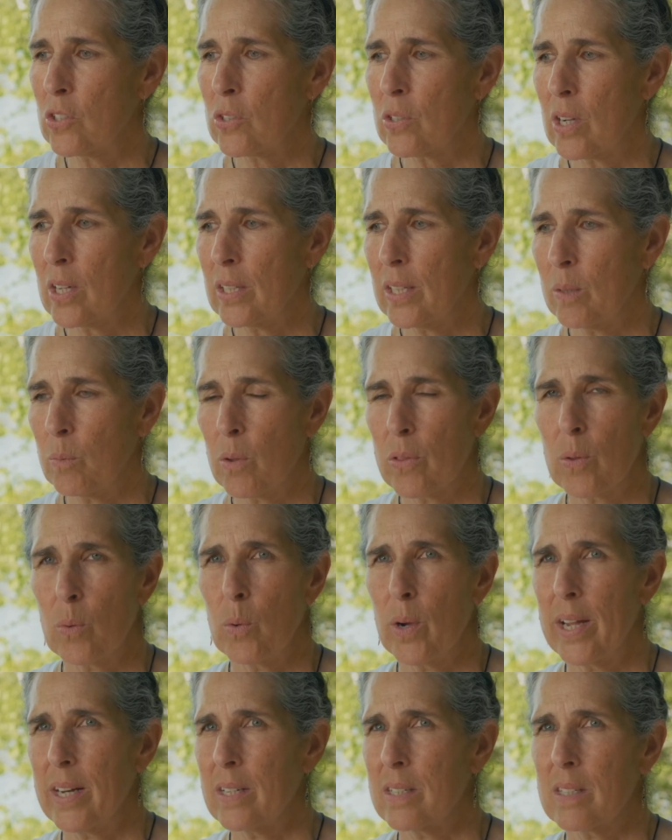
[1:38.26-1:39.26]
struggling with a
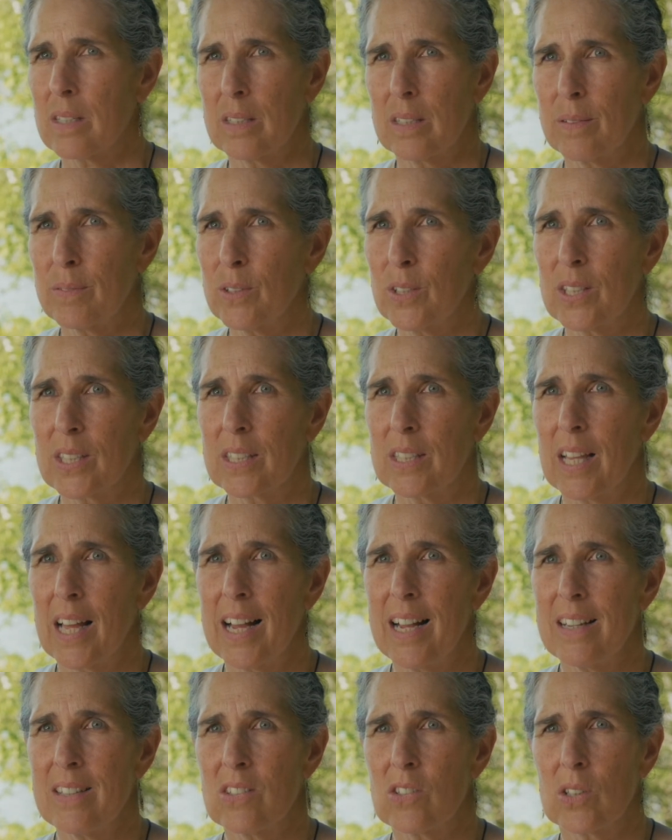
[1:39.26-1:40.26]
way to deliver a
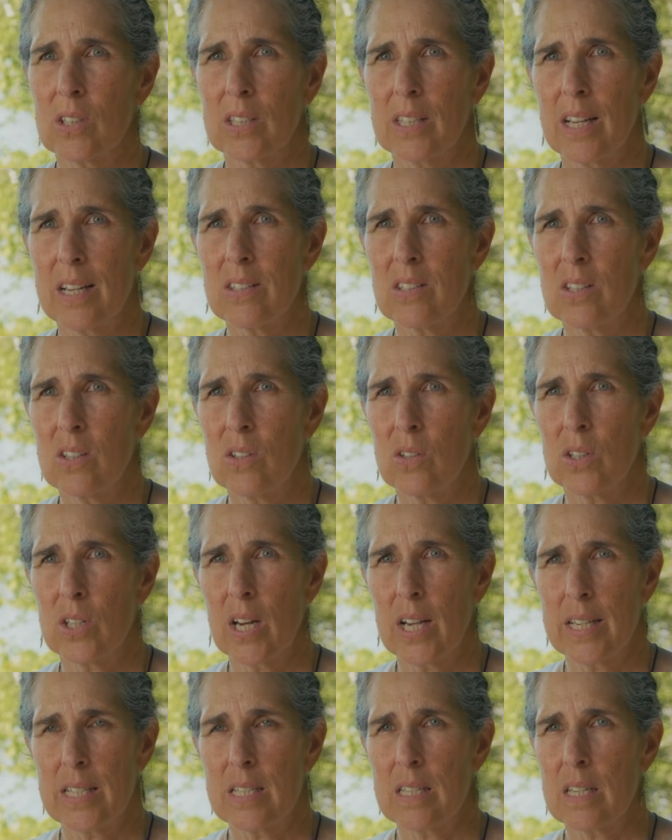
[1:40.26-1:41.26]
class or a lesson or an
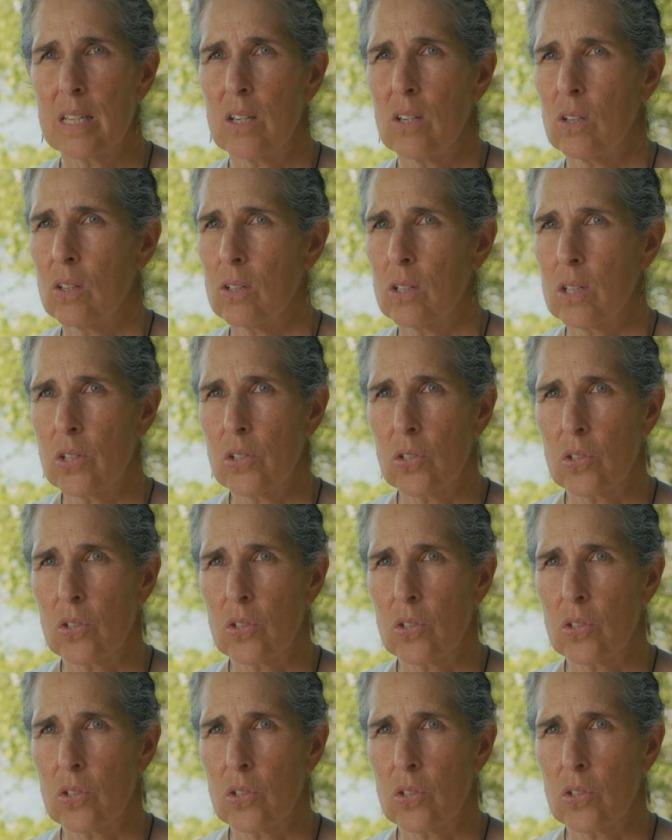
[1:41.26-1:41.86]
idea or a